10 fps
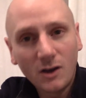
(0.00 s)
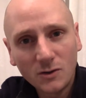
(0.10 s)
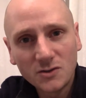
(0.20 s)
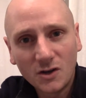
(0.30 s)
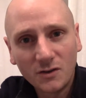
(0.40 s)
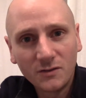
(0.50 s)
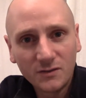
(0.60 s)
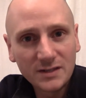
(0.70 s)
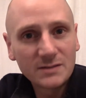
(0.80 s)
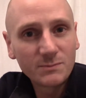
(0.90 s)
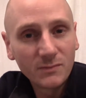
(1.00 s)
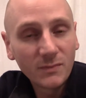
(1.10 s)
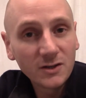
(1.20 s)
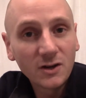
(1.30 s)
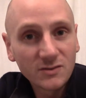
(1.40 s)
hold on, this,
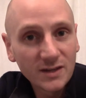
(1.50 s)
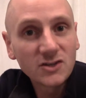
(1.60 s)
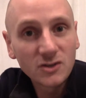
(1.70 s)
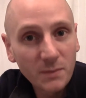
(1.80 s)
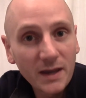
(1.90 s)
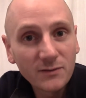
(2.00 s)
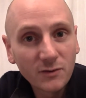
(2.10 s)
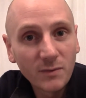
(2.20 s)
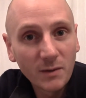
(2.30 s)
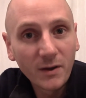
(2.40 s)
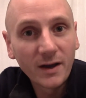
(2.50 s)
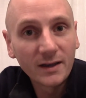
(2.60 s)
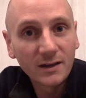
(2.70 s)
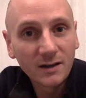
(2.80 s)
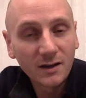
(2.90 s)
they should pay for my
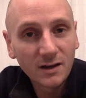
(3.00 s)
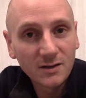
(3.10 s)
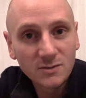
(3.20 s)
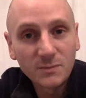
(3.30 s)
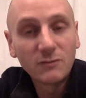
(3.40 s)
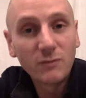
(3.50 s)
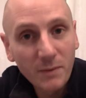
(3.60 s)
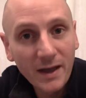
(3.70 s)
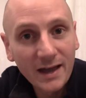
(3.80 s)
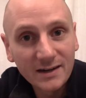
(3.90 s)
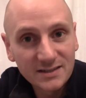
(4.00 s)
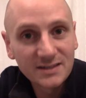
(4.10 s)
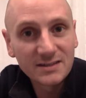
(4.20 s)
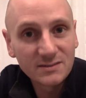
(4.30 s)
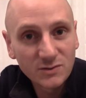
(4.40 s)
bike to be repaired, as
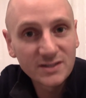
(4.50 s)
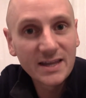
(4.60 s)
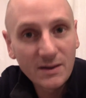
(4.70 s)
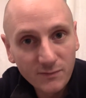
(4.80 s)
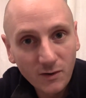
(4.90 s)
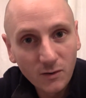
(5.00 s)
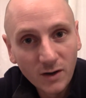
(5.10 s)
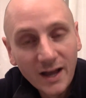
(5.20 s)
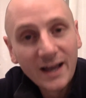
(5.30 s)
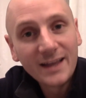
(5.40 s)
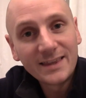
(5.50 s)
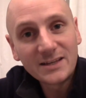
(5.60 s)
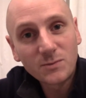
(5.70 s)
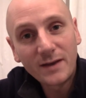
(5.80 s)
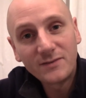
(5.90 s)
this was their fault.
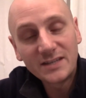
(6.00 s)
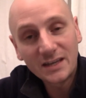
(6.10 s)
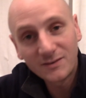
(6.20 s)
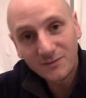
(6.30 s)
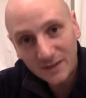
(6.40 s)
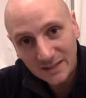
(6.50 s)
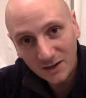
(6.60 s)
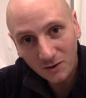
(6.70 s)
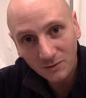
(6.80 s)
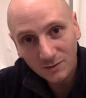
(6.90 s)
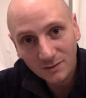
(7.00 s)
That's why if you take a video,